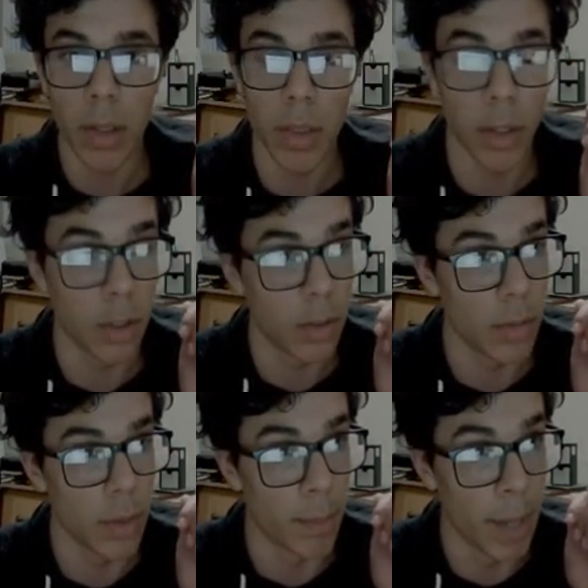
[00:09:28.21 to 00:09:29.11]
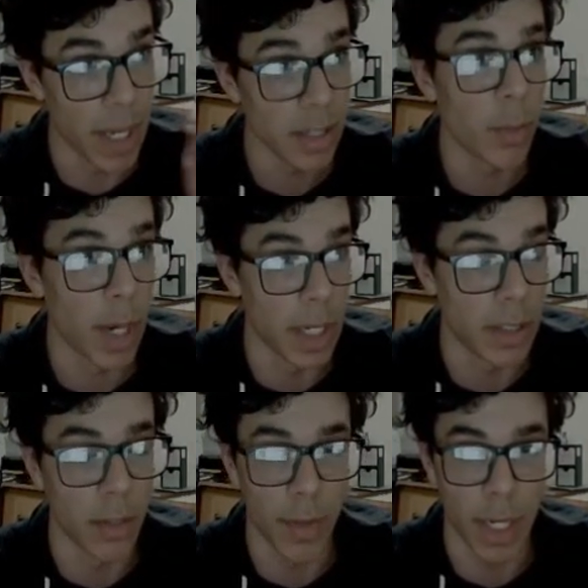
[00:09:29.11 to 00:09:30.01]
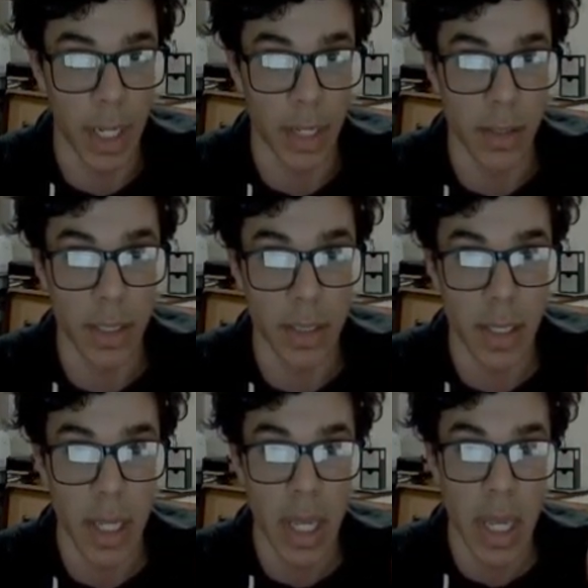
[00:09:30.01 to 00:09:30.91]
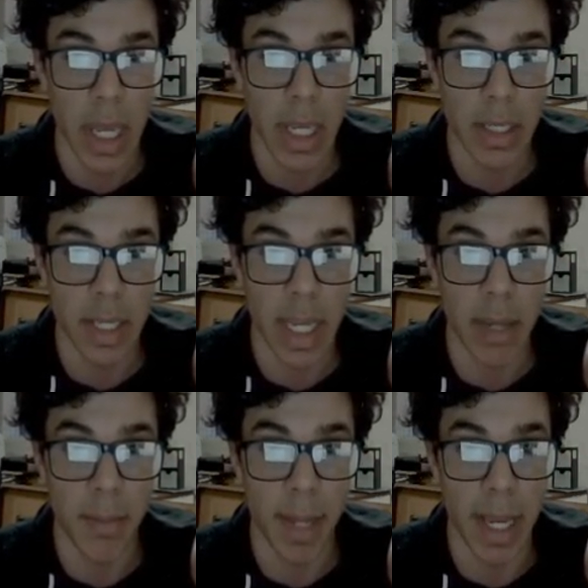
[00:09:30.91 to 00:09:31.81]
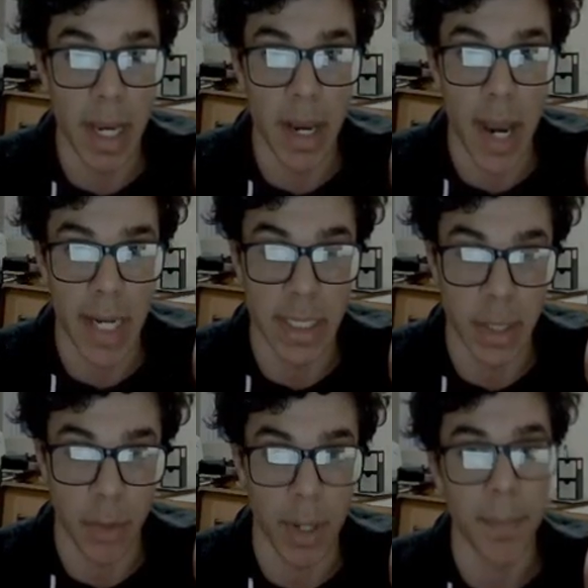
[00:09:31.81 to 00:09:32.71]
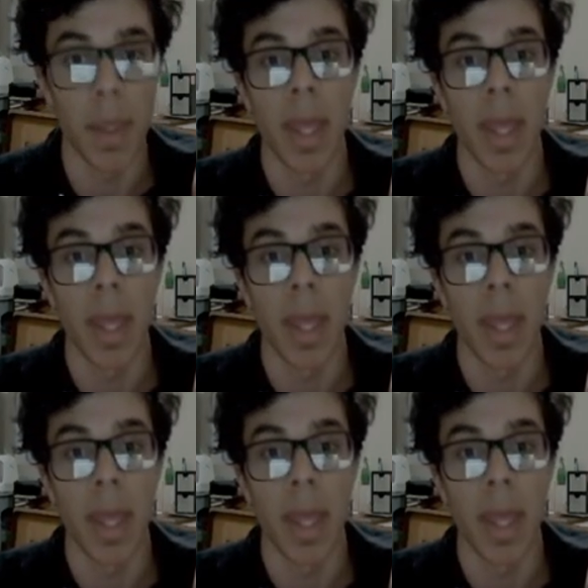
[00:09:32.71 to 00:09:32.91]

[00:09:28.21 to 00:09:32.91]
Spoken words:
The best way to defend against this is they can play knight c3.